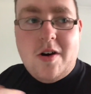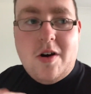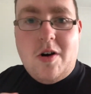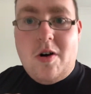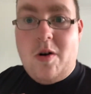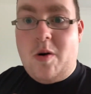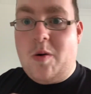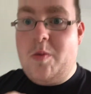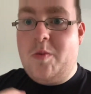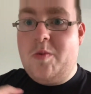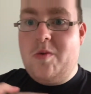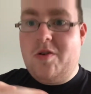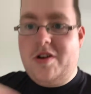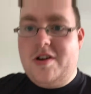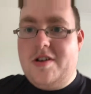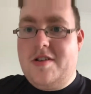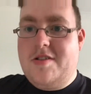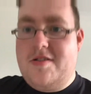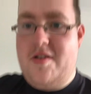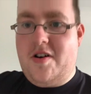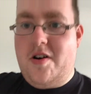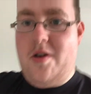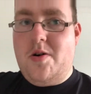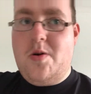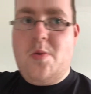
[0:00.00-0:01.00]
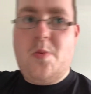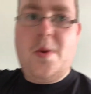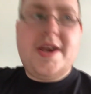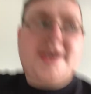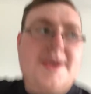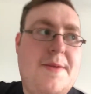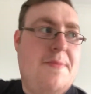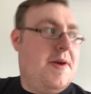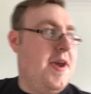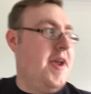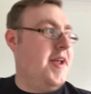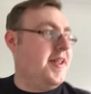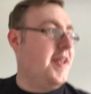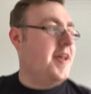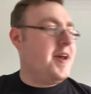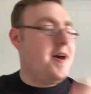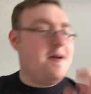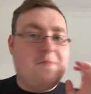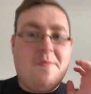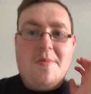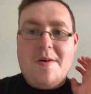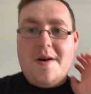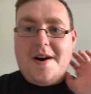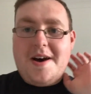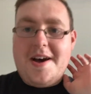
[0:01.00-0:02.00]
on
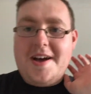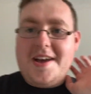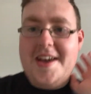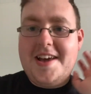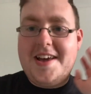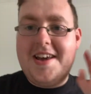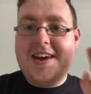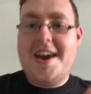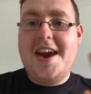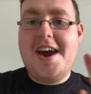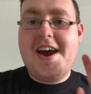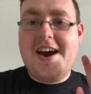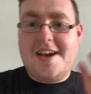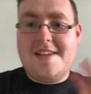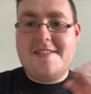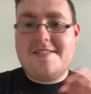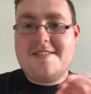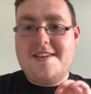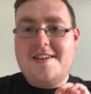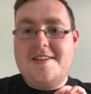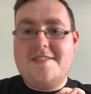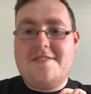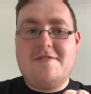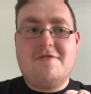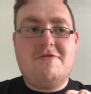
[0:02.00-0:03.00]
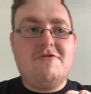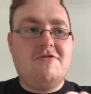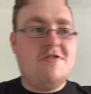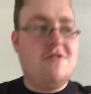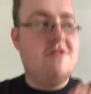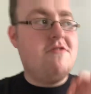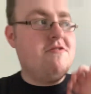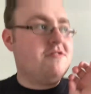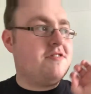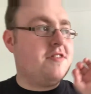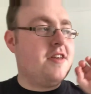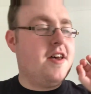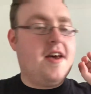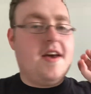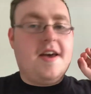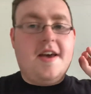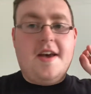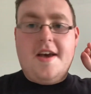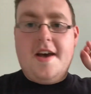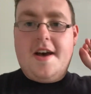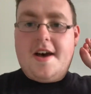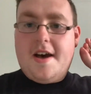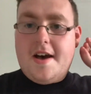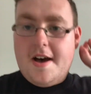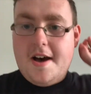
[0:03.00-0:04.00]
Wikipedia, but yes, it's Gru's
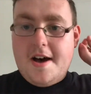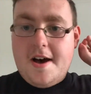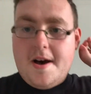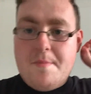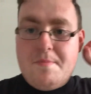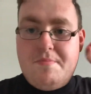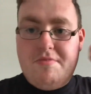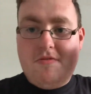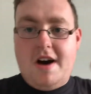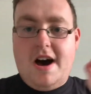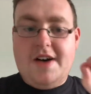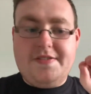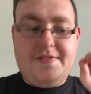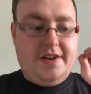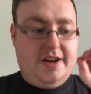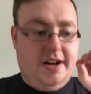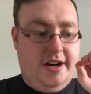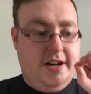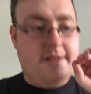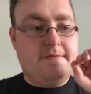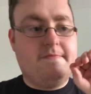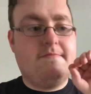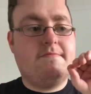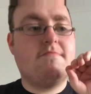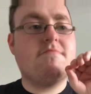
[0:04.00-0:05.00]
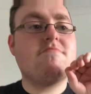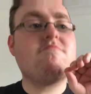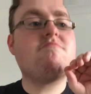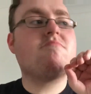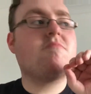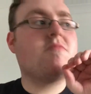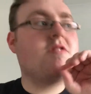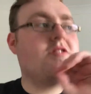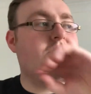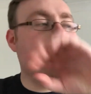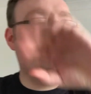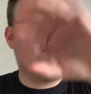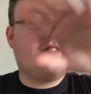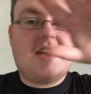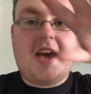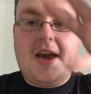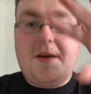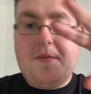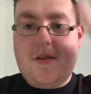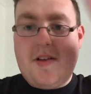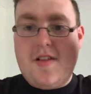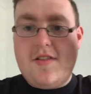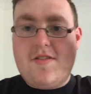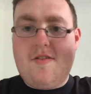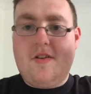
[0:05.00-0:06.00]
brother. He just
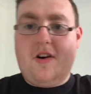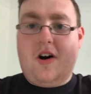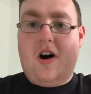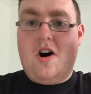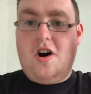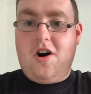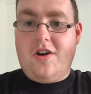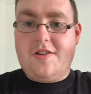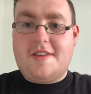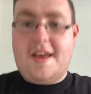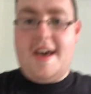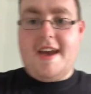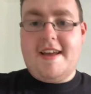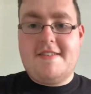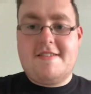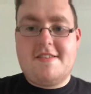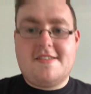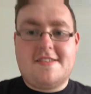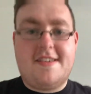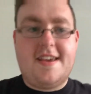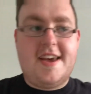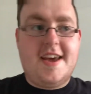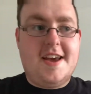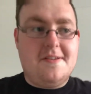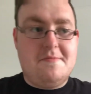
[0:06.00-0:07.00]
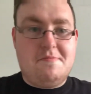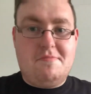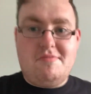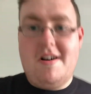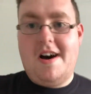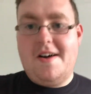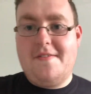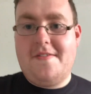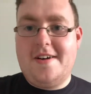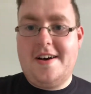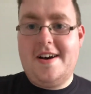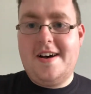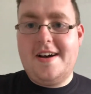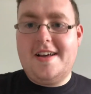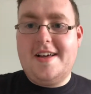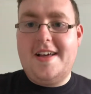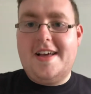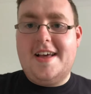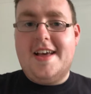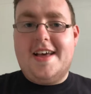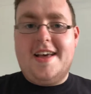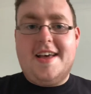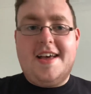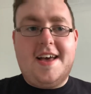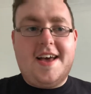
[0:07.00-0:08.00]
came into a holiday to see his brother,
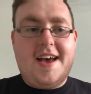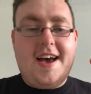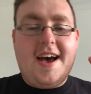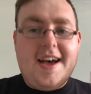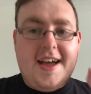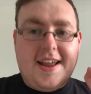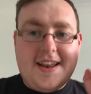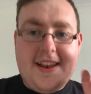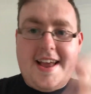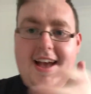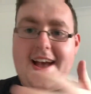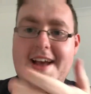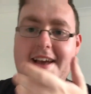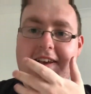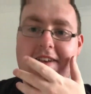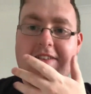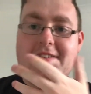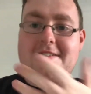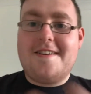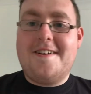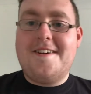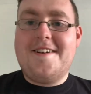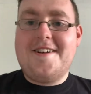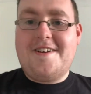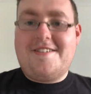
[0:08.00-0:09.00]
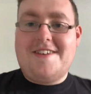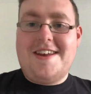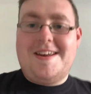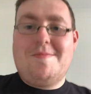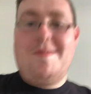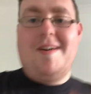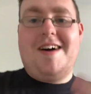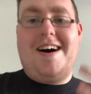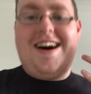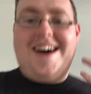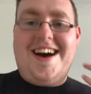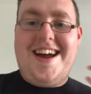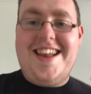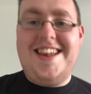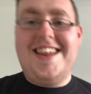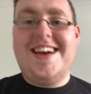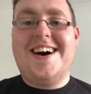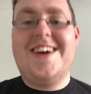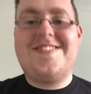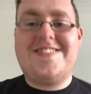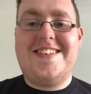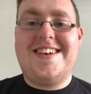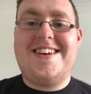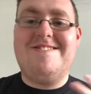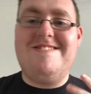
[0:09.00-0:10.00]
and that is so incredible. I
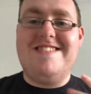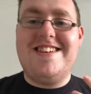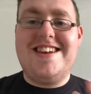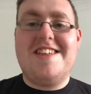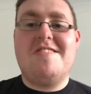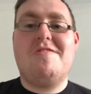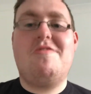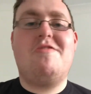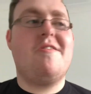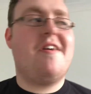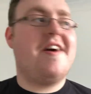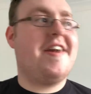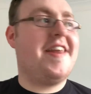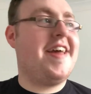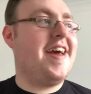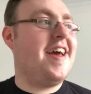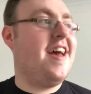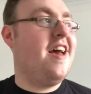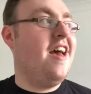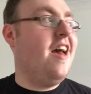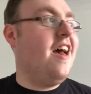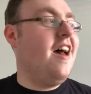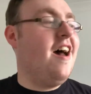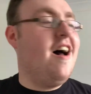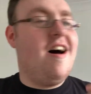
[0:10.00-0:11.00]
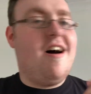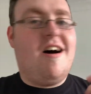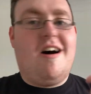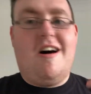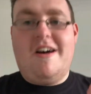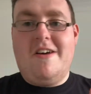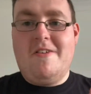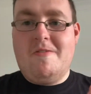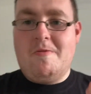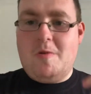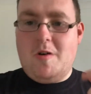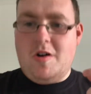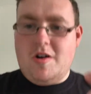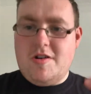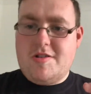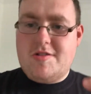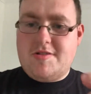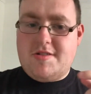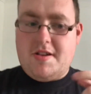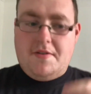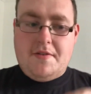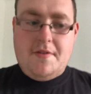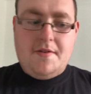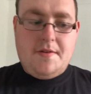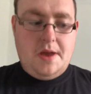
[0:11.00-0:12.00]
loved it, really enjoyed it. I've watched
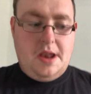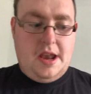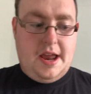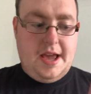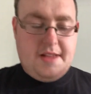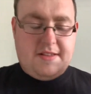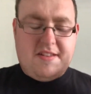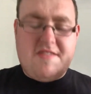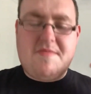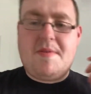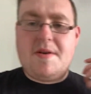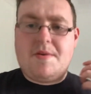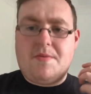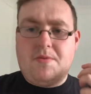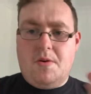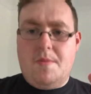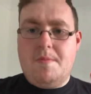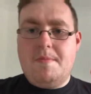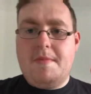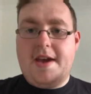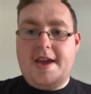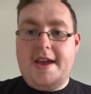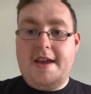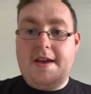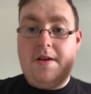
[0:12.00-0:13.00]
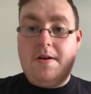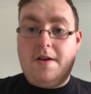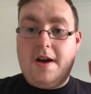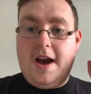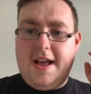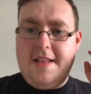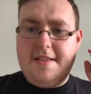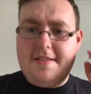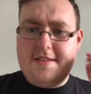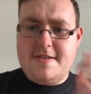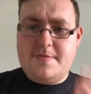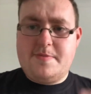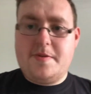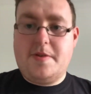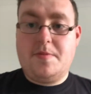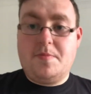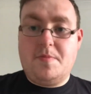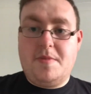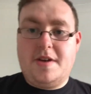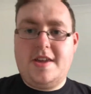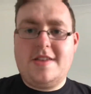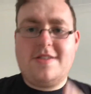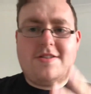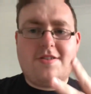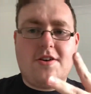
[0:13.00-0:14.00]
some of them, like Despicable Me and Despicable
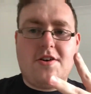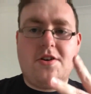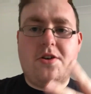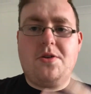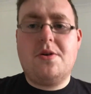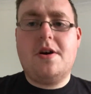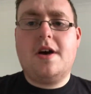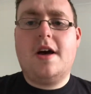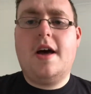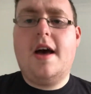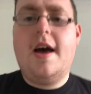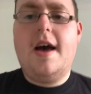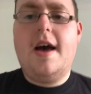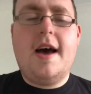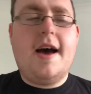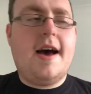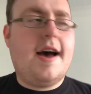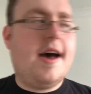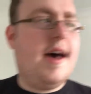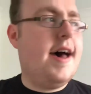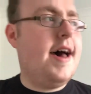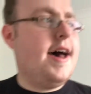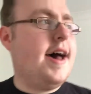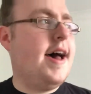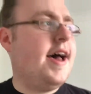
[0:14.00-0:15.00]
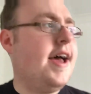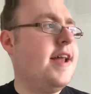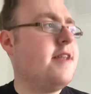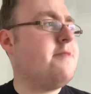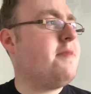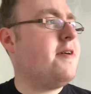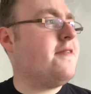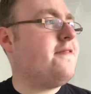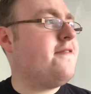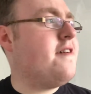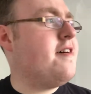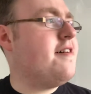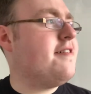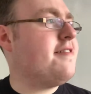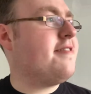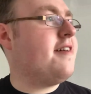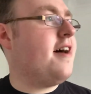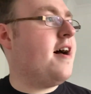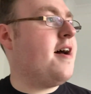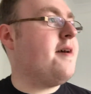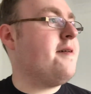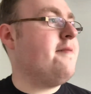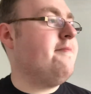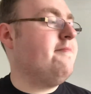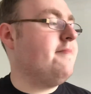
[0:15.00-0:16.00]
Me 2, and it's my first
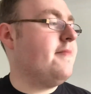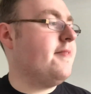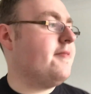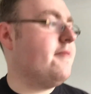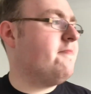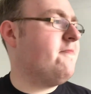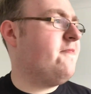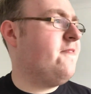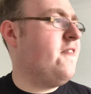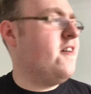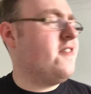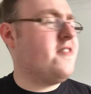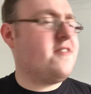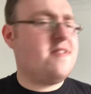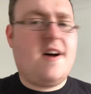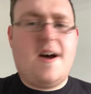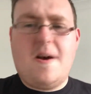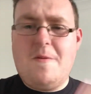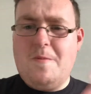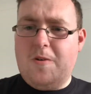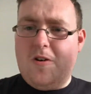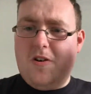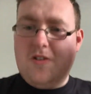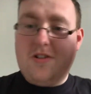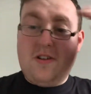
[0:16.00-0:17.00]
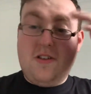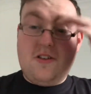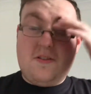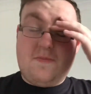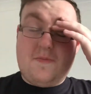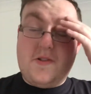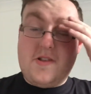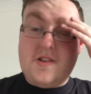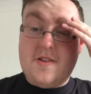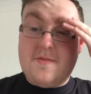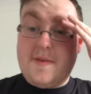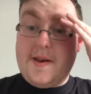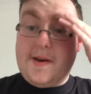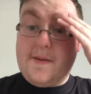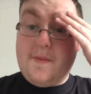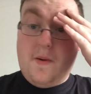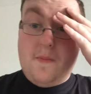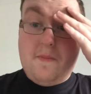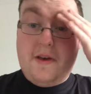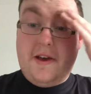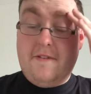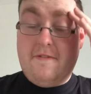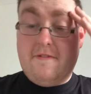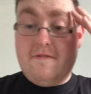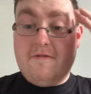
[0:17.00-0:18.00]
time watching Despicable
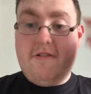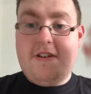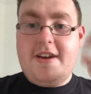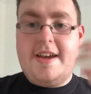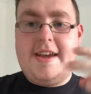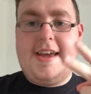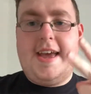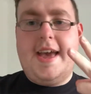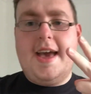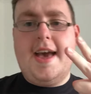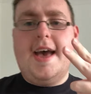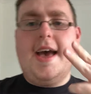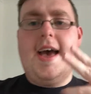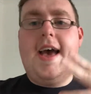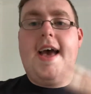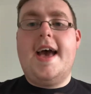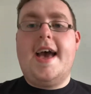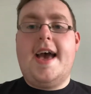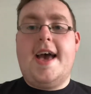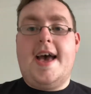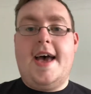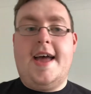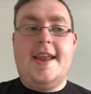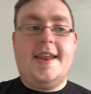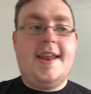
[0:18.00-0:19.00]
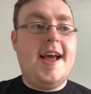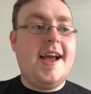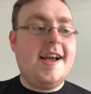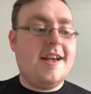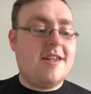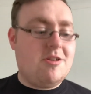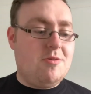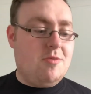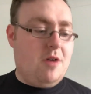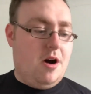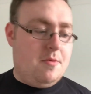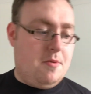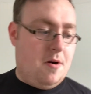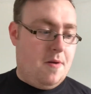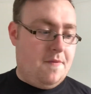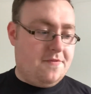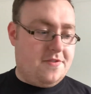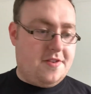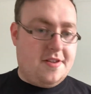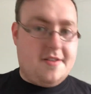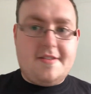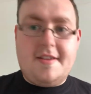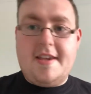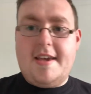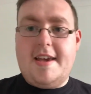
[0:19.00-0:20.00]
Me 3. And next one I'm up
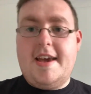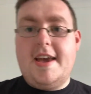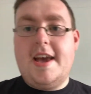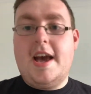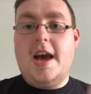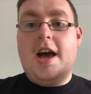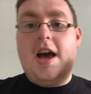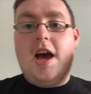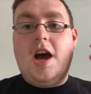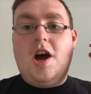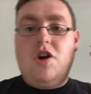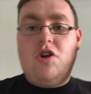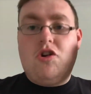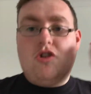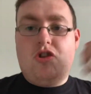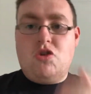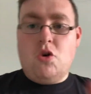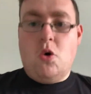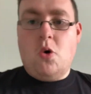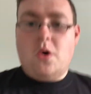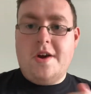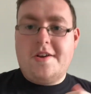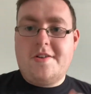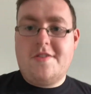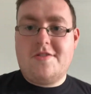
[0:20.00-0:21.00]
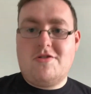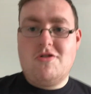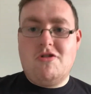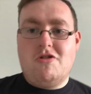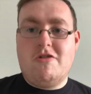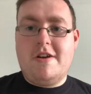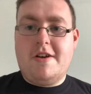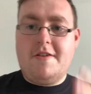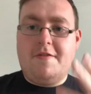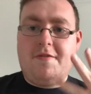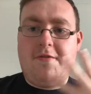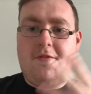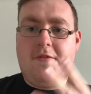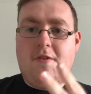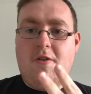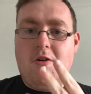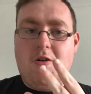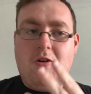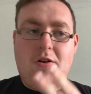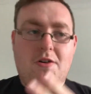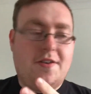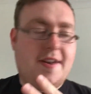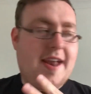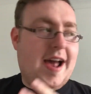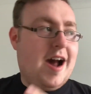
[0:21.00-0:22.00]
to see Toy Story
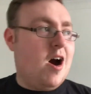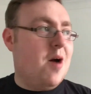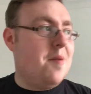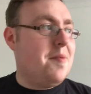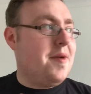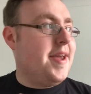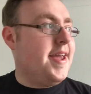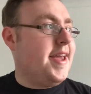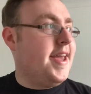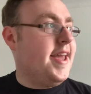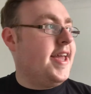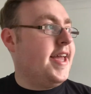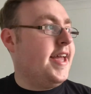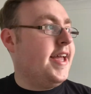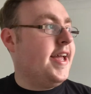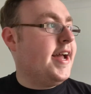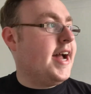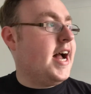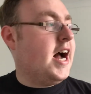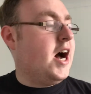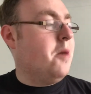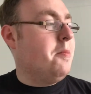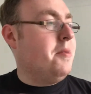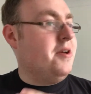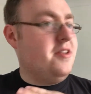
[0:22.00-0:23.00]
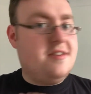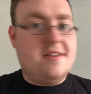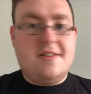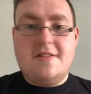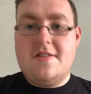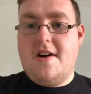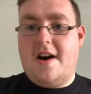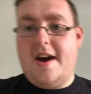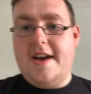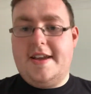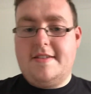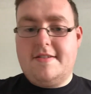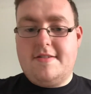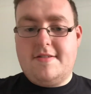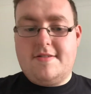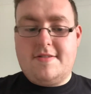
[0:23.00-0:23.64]
4. That'll be tonight.